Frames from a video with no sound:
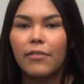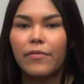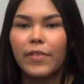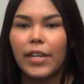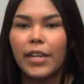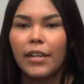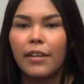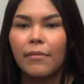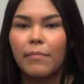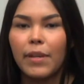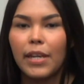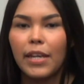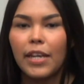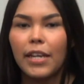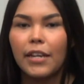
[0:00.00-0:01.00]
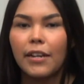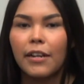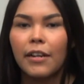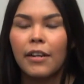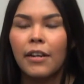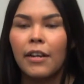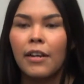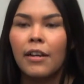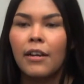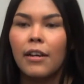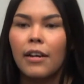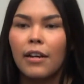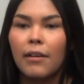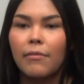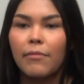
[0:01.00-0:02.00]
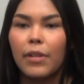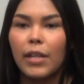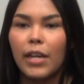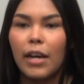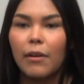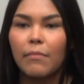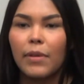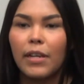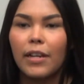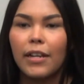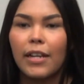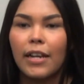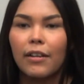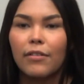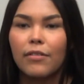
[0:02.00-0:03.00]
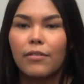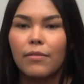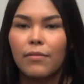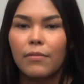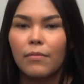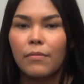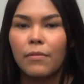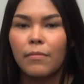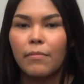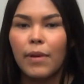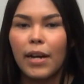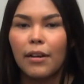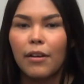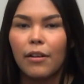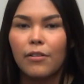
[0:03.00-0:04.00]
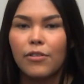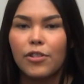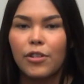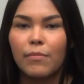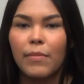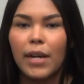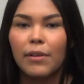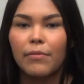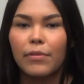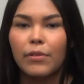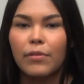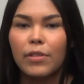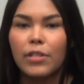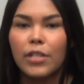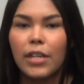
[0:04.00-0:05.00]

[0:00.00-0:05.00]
of A, being here really helped me connect to my culture, my roots,